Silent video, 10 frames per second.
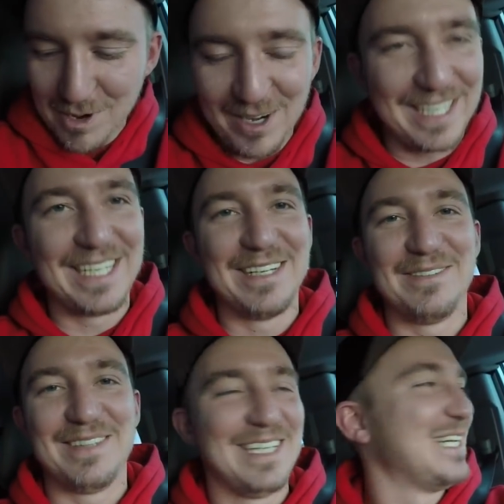parking
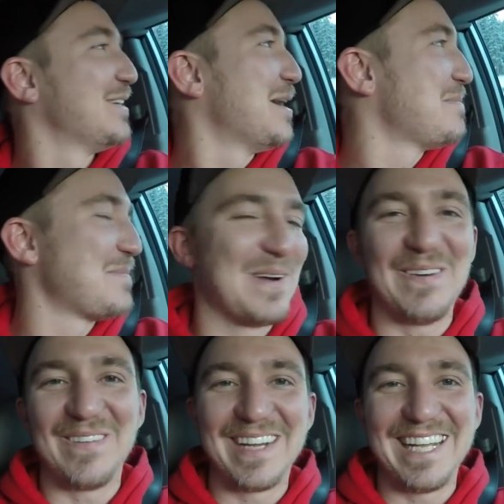of the year up, but
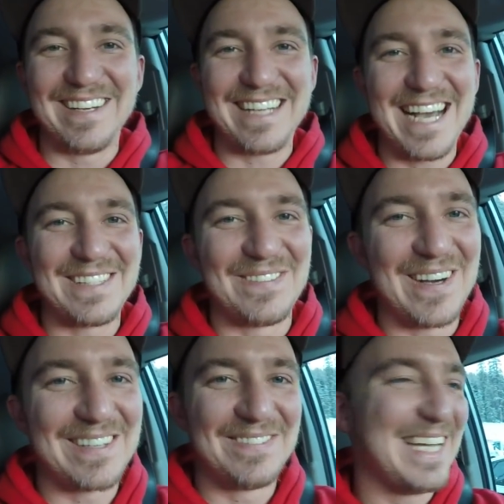we're here, guys.
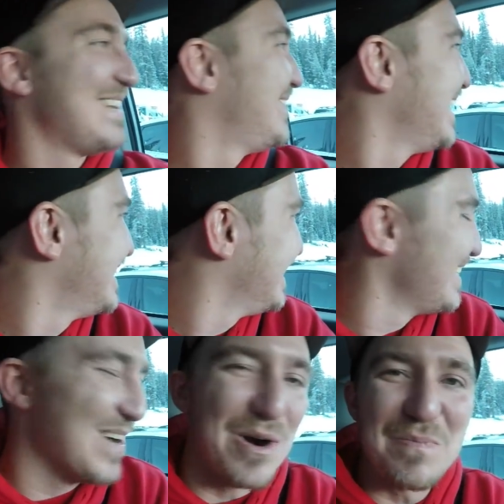Welcome to A Basin
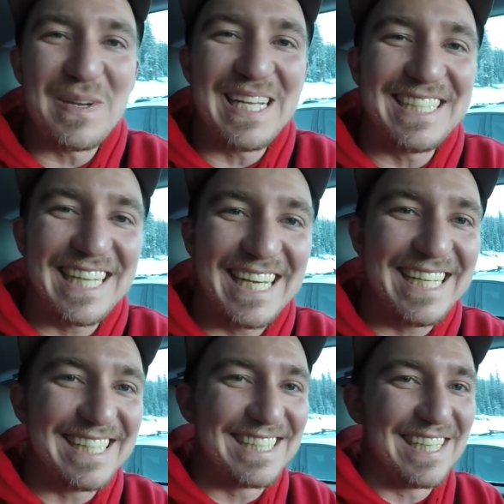opening day.
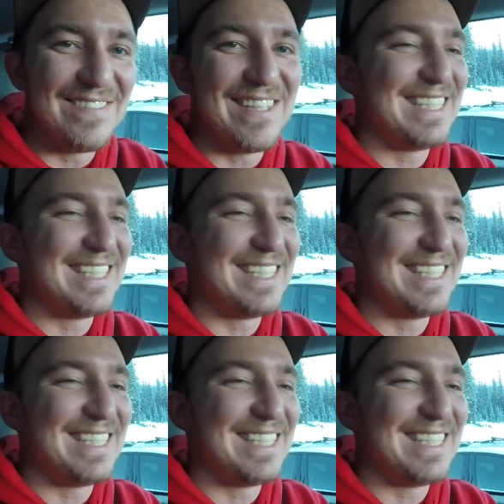It's gonna be